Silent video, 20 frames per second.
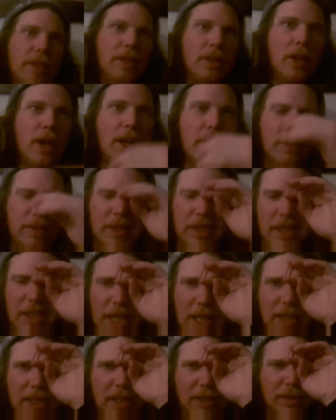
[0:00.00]
Like
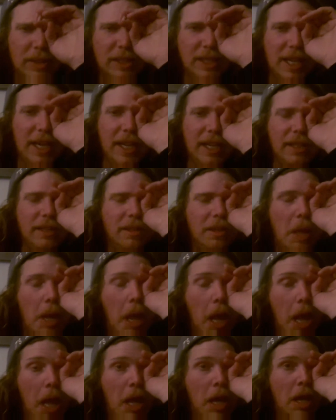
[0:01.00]
Sully was saying
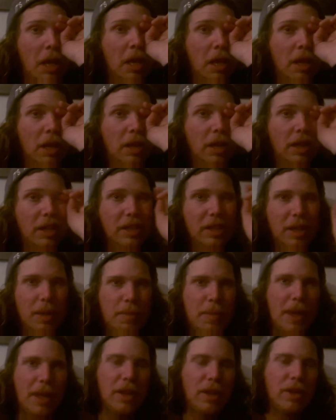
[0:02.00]

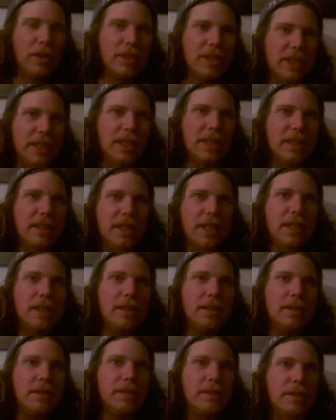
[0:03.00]
about the Oz and
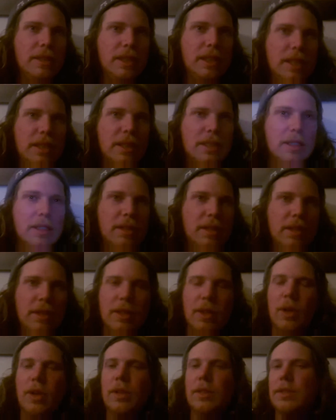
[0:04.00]
NZ is
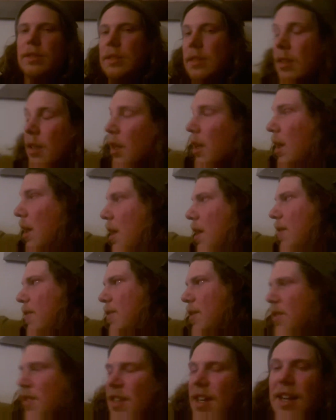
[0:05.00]
the Oz.
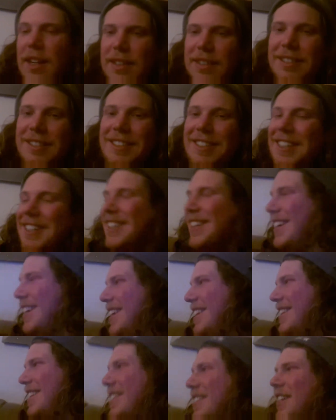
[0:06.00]
The sun.
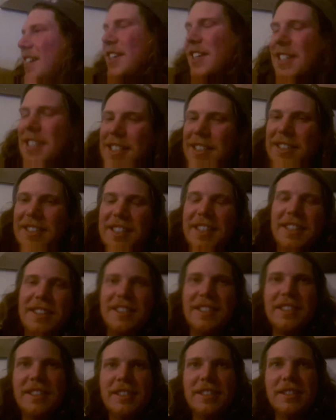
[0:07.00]
The sun and
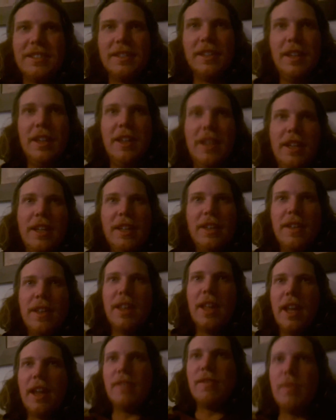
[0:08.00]
NZ's
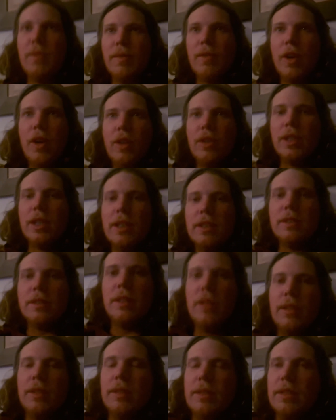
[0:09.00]
even hotter
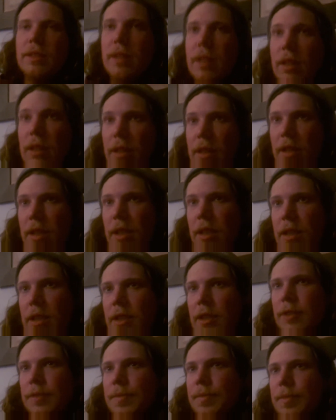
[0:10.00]
because
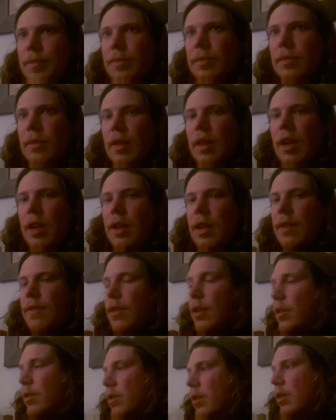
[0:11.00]
they don't have
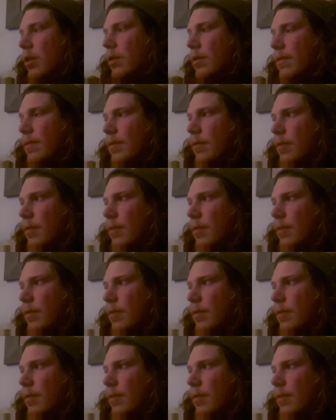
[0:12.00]
ozone.